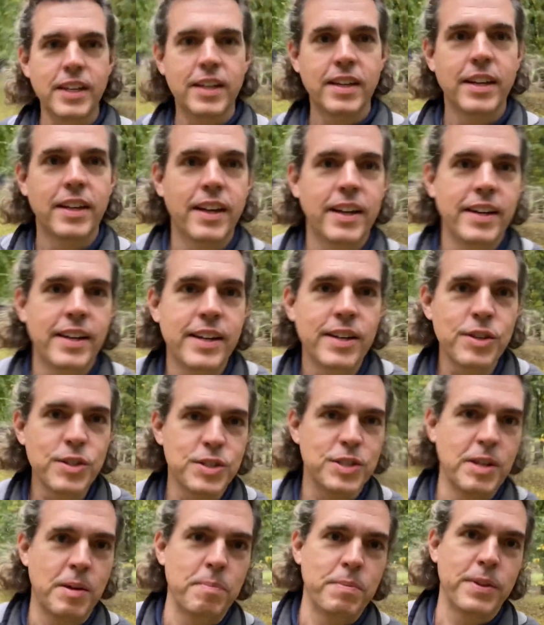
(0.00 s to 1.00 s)
And here's
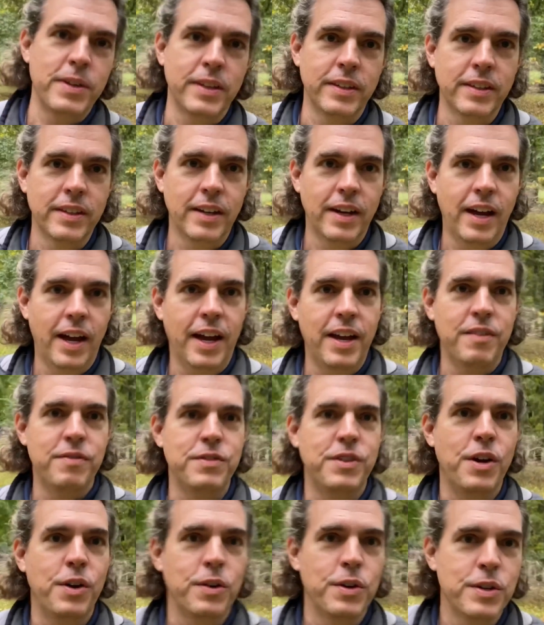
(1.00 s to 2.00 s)
something that I have
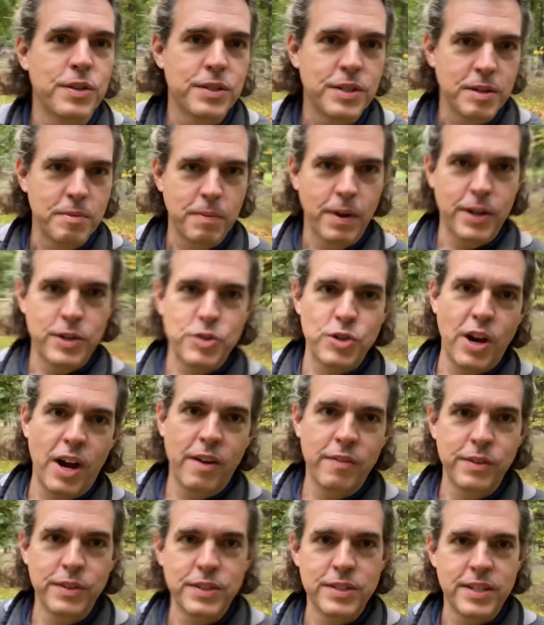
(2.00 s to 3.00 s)
noticed in my
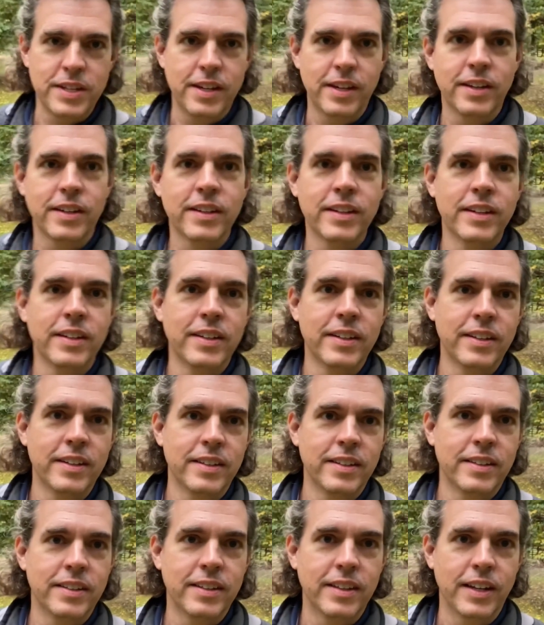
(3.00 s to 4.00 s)
travels here
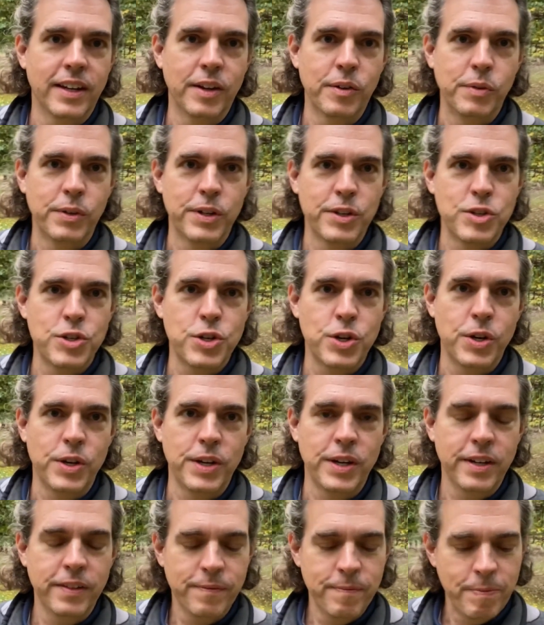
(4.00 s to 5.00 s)
that I want to show
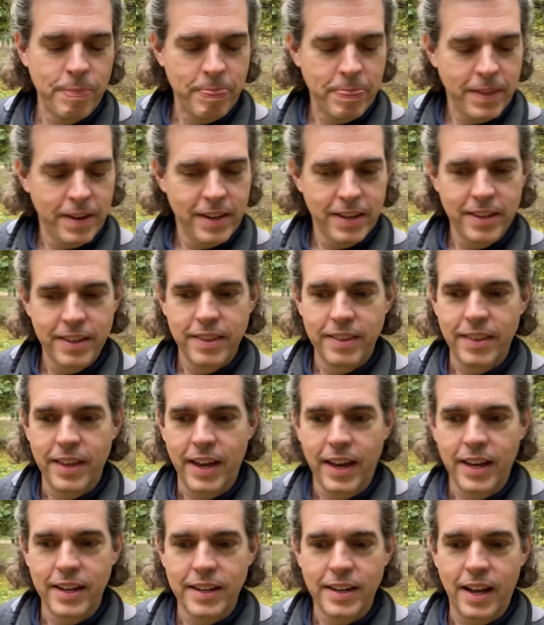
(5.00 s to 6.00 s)
you,
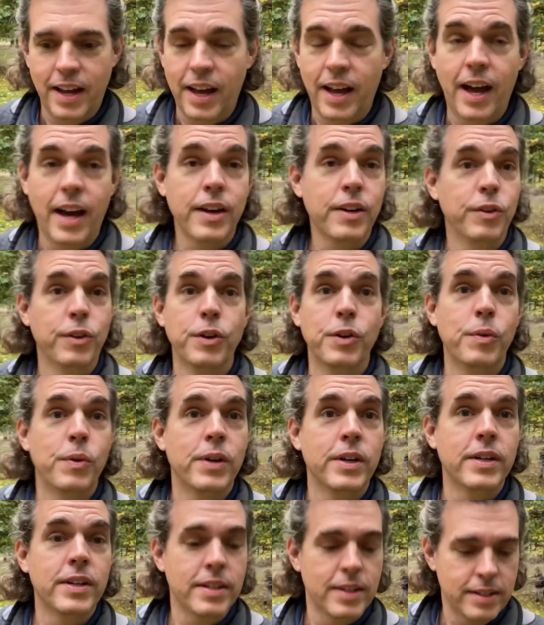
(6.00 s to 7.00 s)
that I don't know what
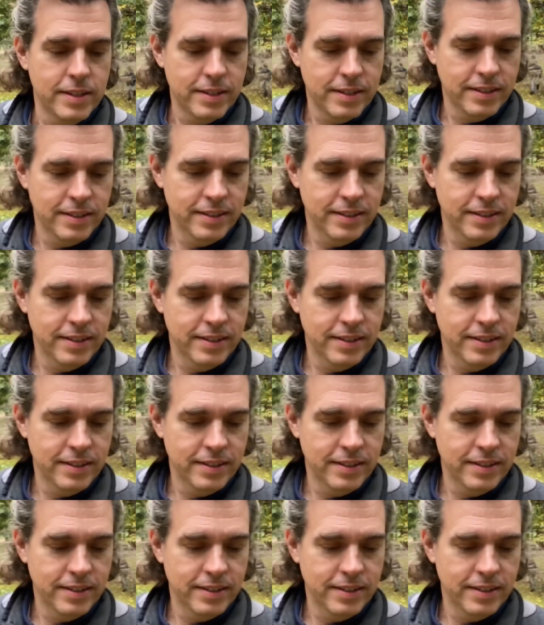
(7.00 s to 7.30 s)
it is.